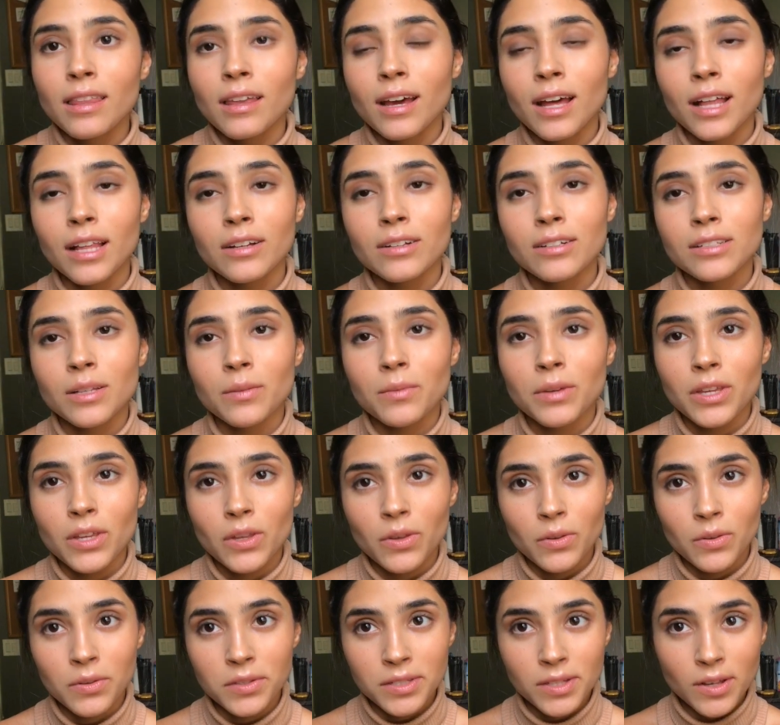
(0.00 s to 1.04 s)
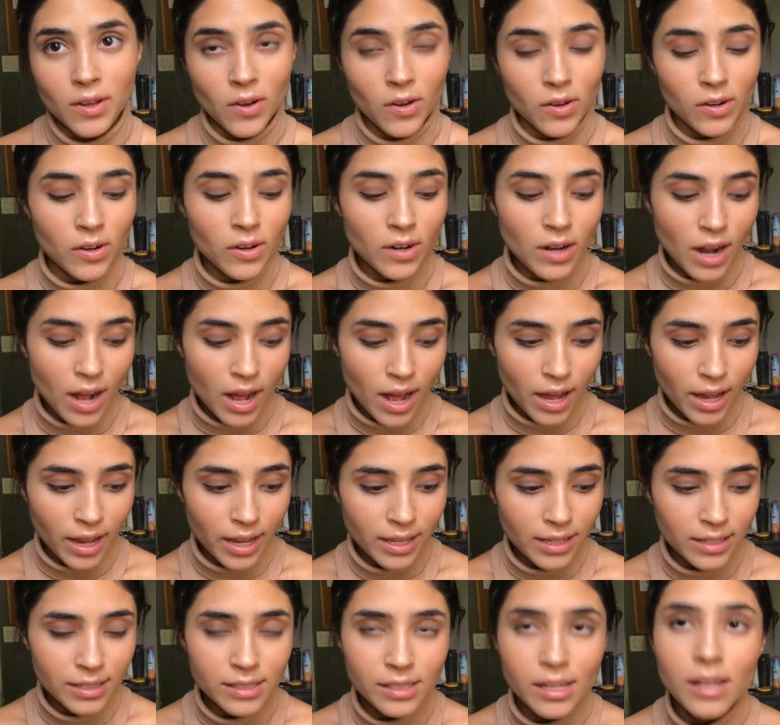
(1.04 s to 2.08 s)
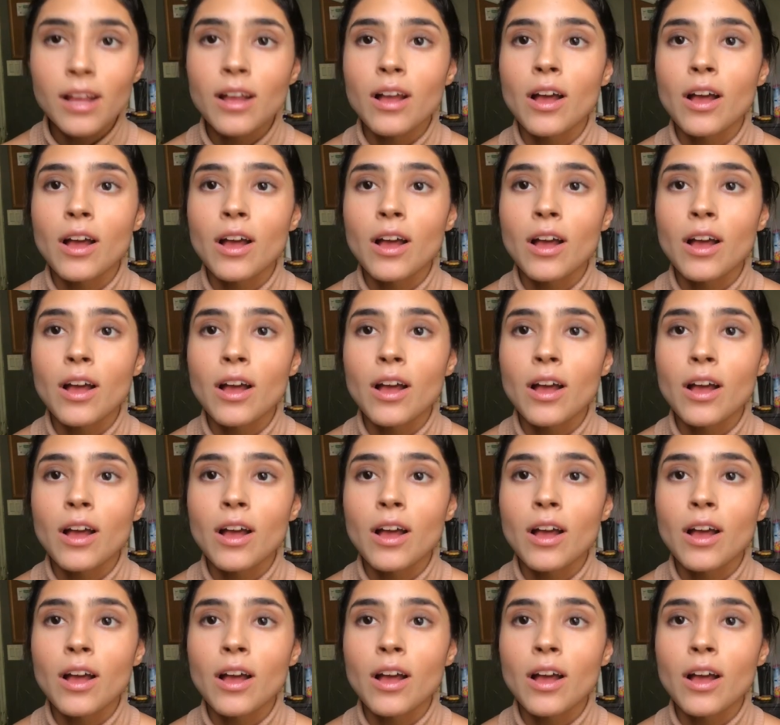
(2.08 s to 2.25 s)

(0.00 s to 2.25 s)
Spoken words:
the colors that we use on our eyes